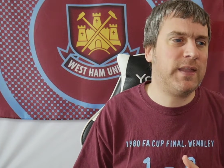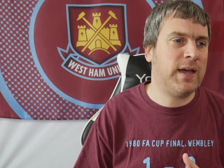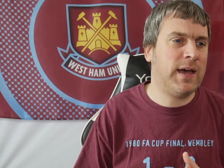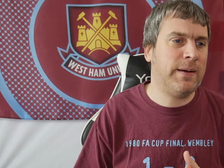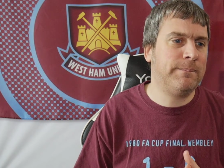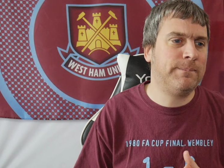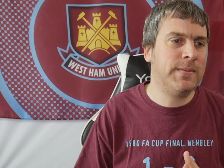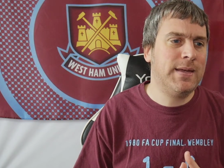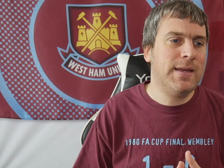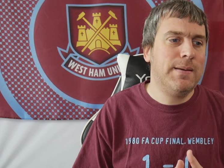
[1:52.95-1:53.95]
Um,
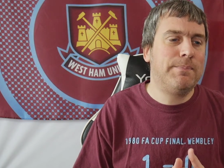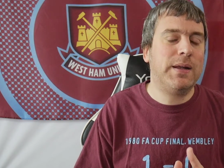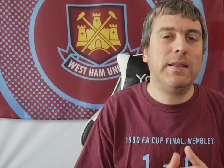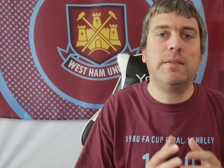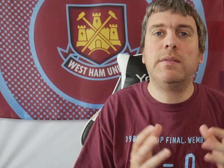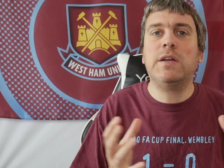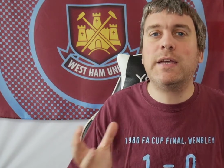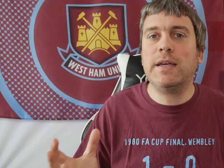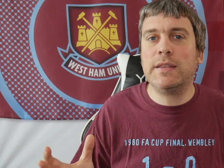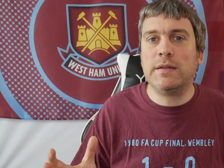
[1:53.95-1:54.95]
but
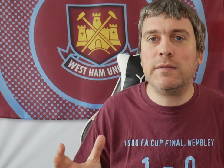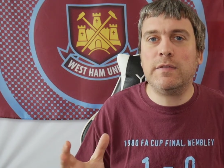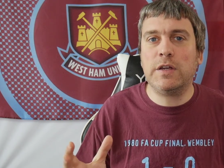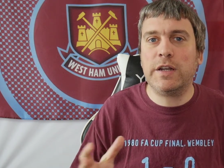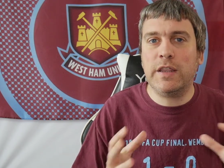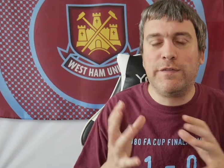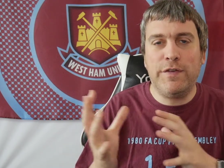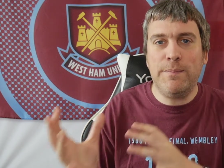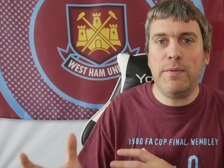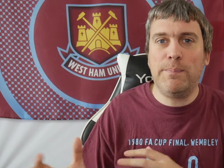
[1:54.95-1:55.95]
looking at the looking at the
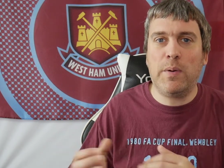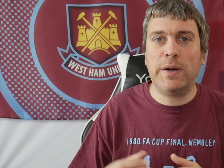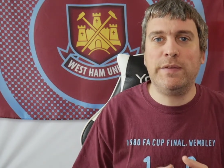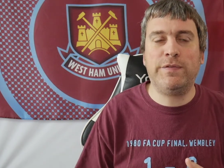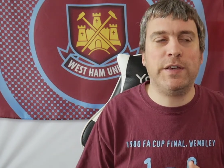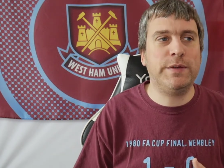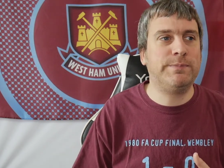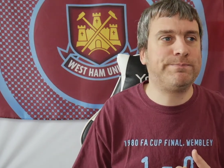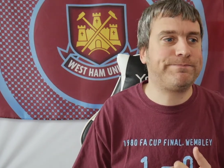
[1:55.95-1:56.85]
football point of view,